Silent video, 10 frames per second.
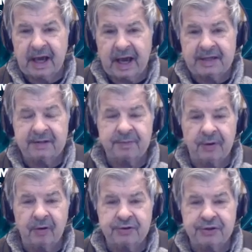as
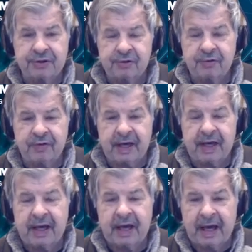opposed to the
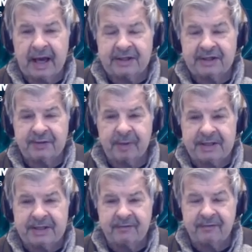
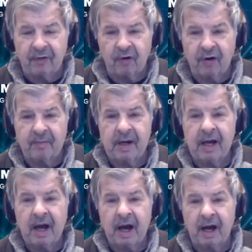explicit form
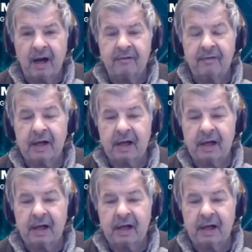of